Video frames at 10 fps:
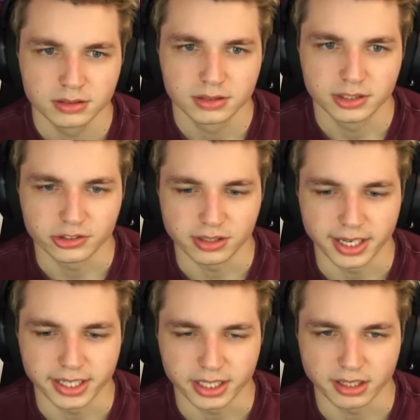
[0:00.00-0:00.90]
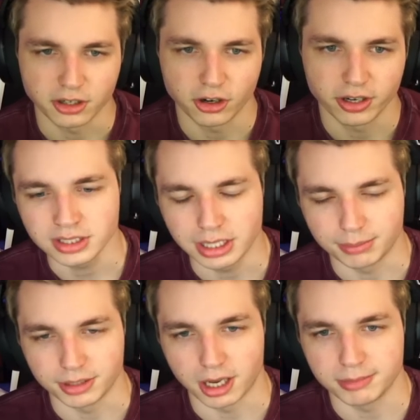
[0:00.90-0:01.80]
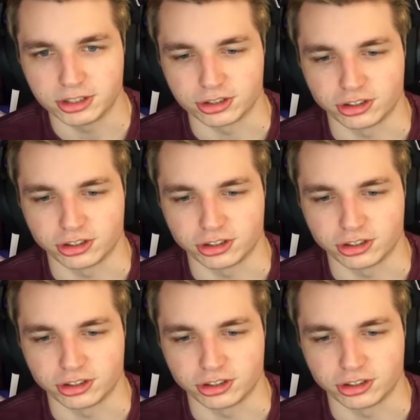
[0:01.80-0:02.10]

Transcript: He's lightning incarnate. Yeah, Nami's just